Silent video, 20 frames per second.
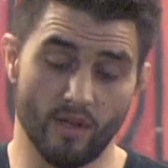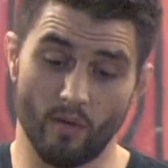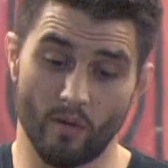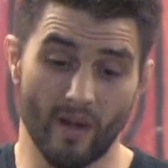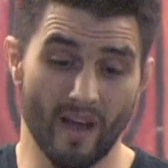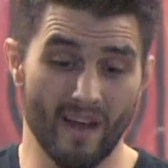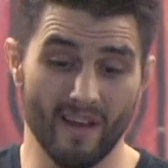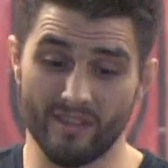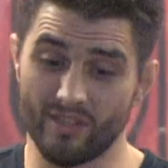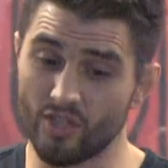
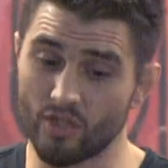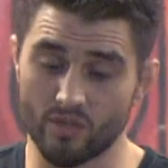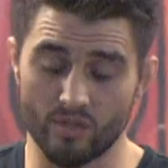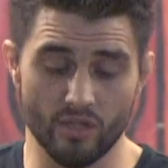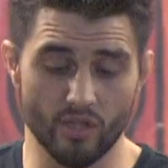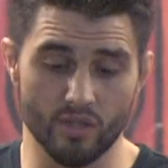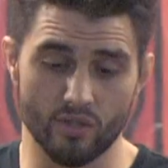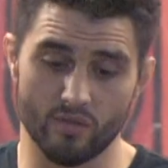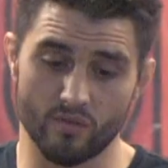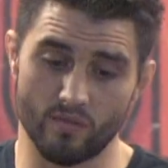got
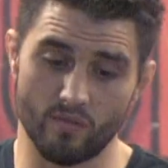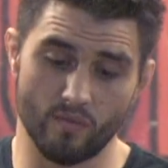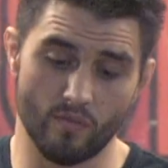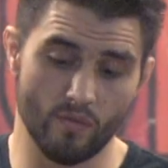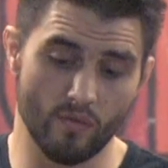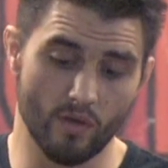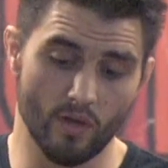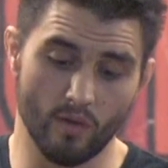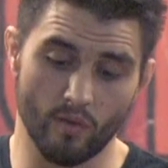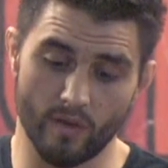just
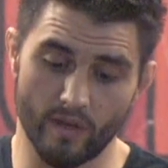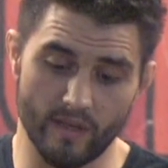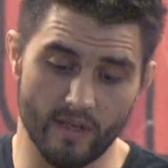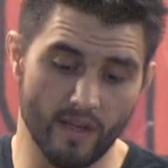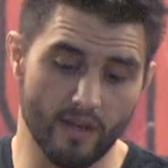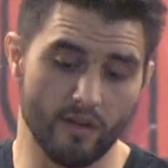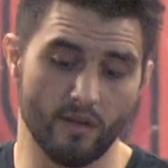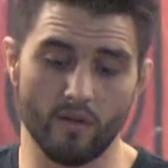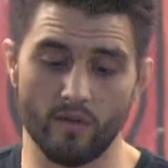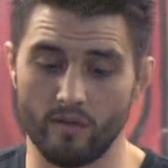
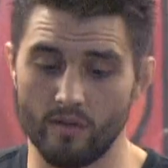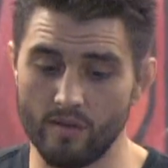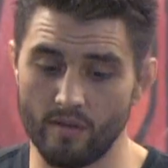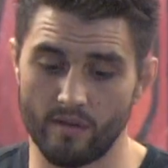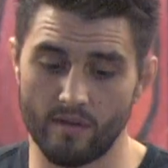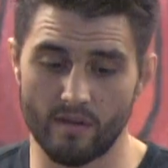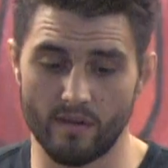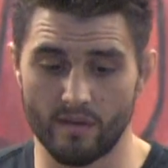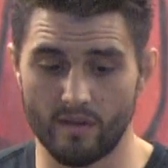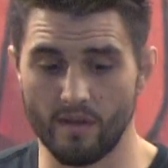continued
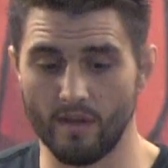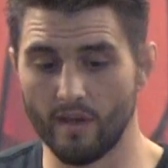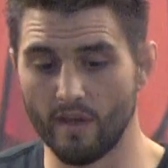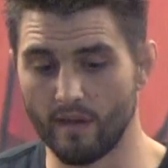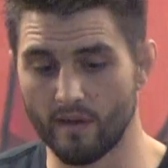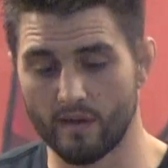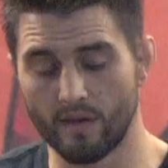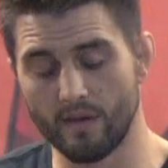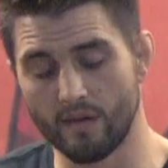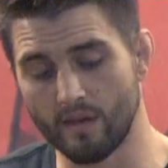
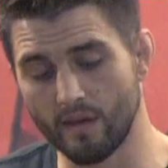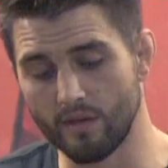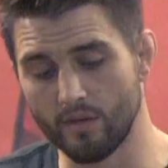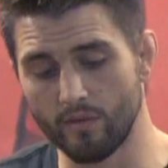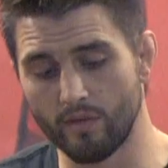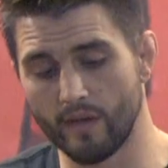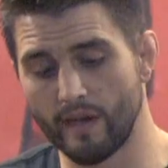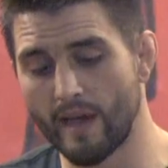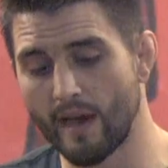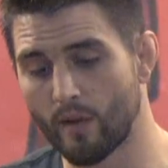
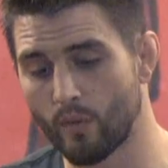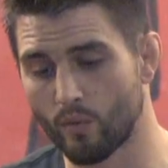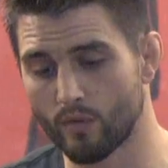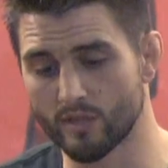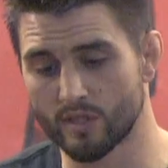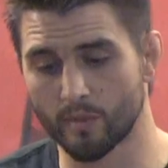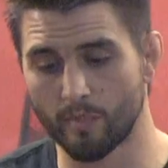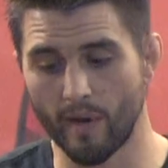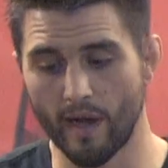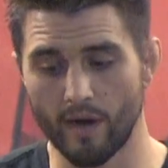the downward
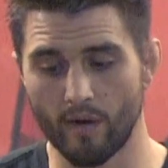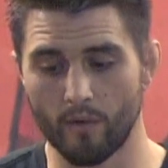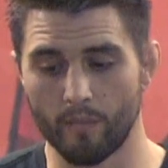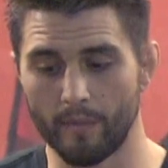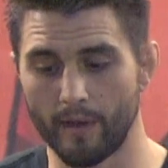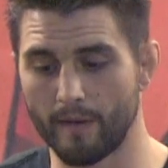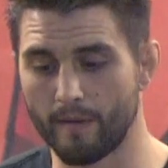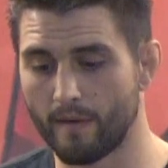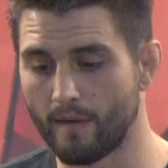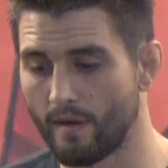spiral,
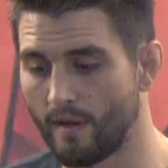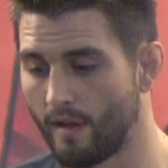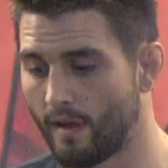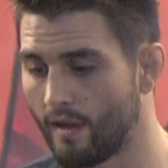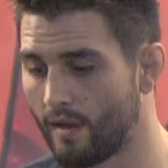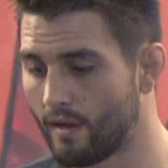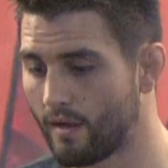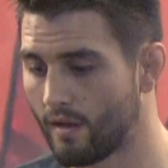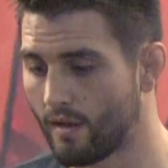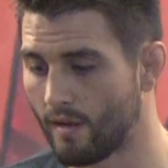man,
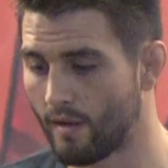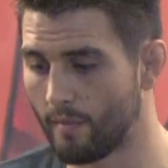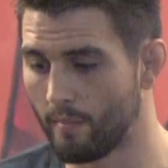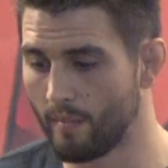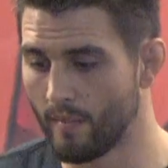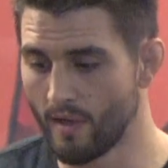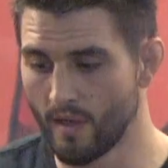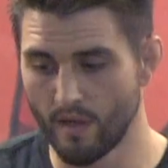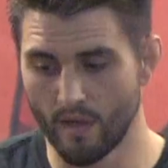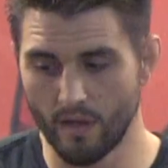and
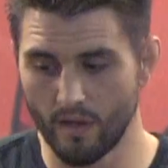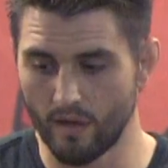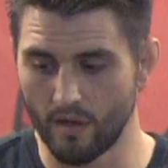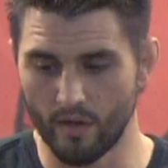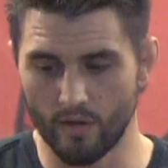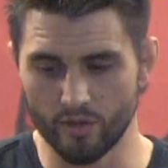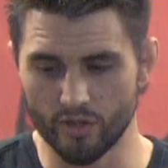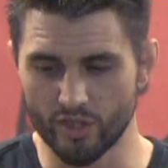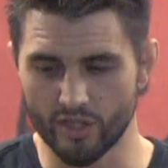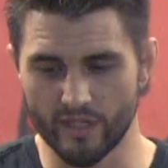
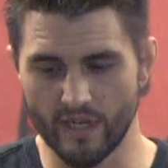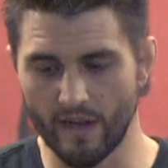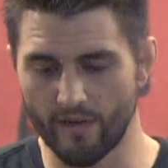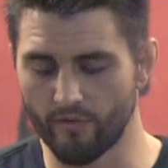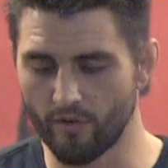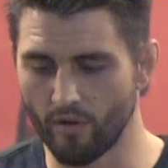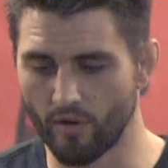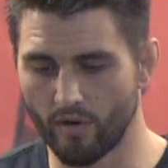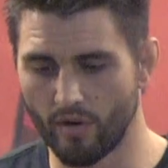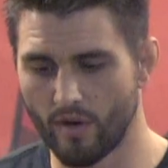just
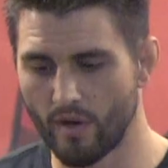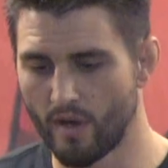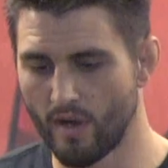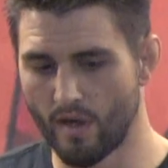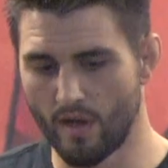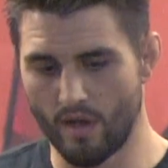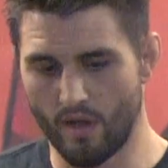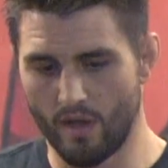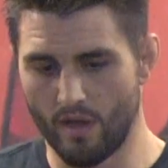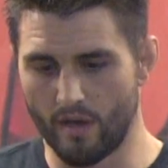never
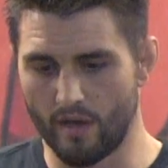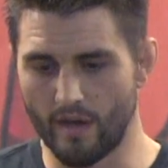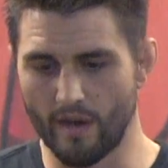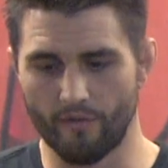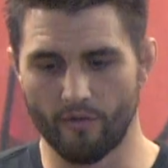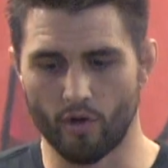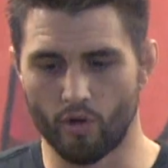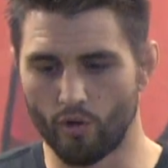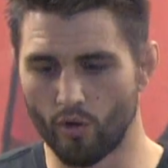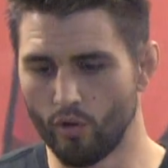
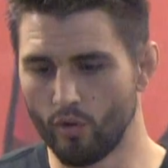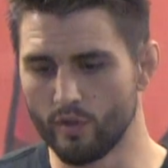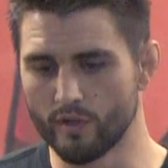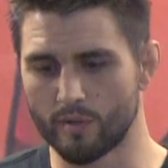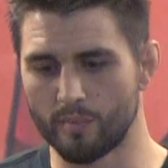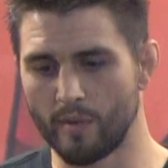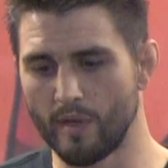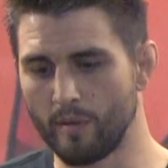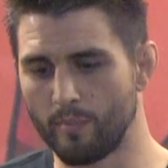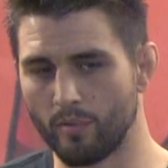grew
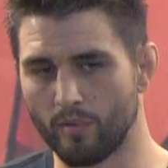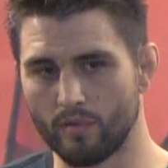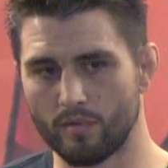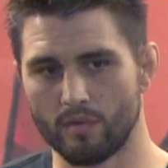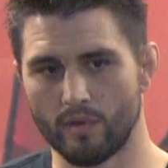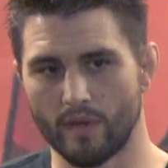as people.